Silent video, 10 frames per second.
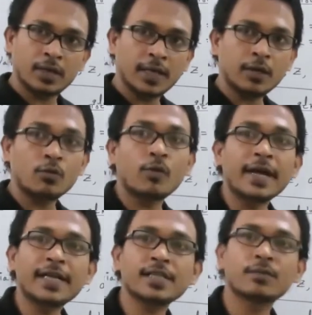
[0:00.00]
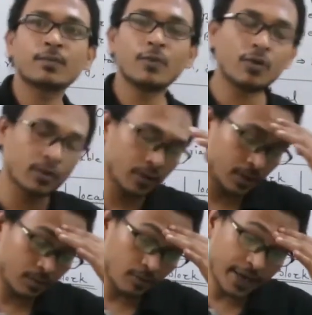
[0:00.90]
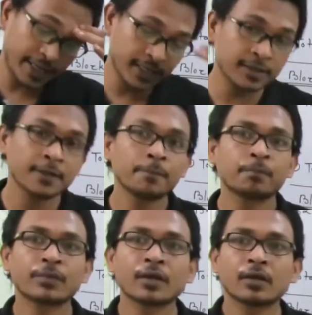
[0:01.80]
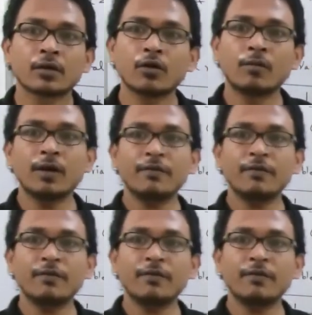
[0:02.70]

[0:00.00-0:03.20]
Clear? Why it is global